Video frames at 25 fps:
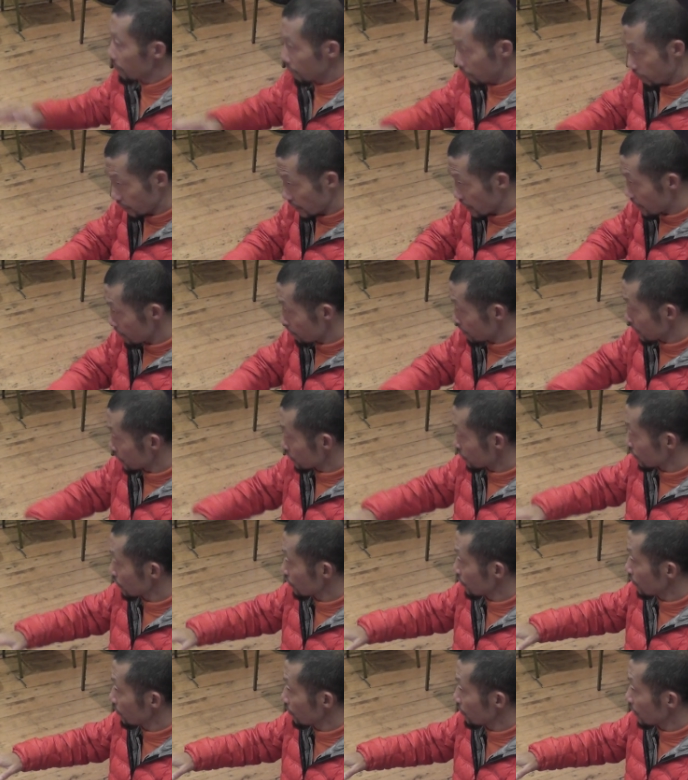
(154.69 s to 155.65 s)
Blood pressure
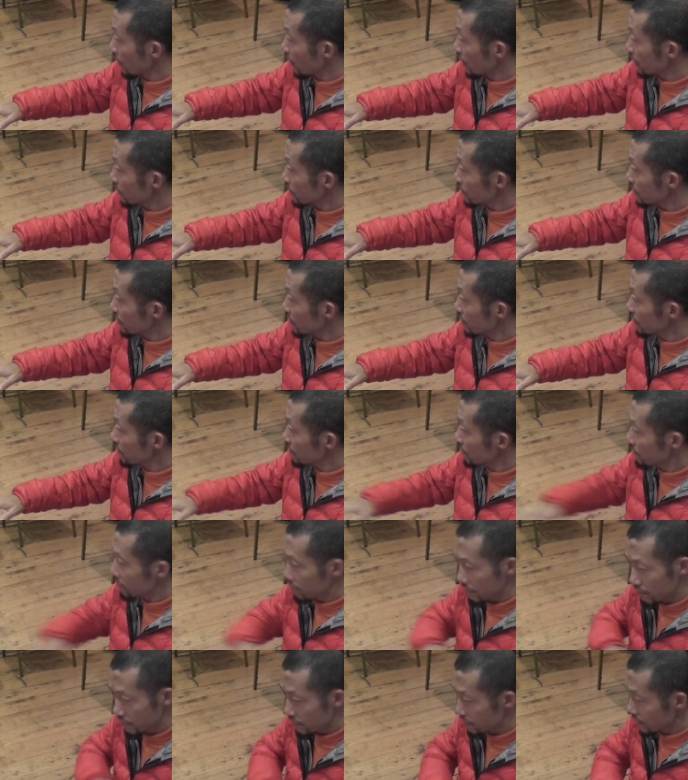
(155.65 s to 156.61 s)
normalized,
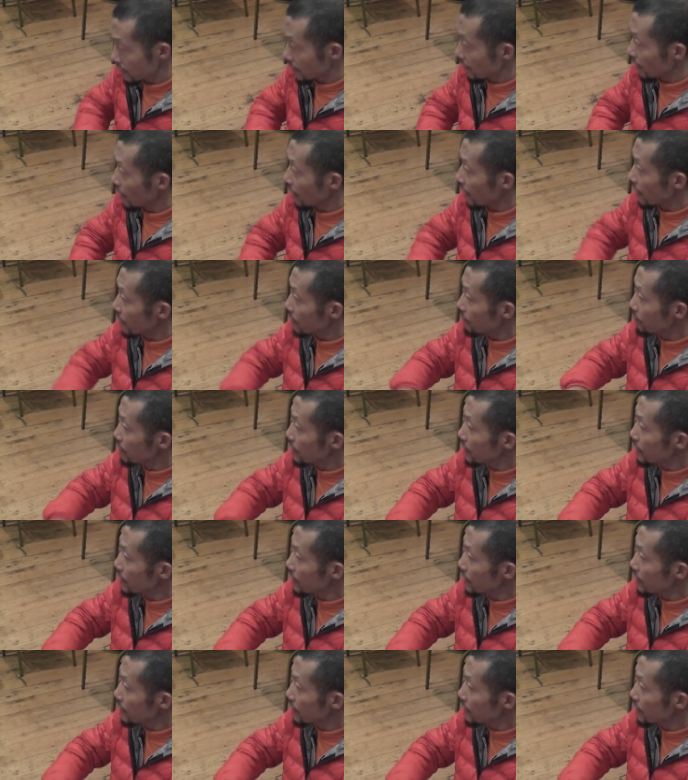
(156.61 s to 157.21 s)
heart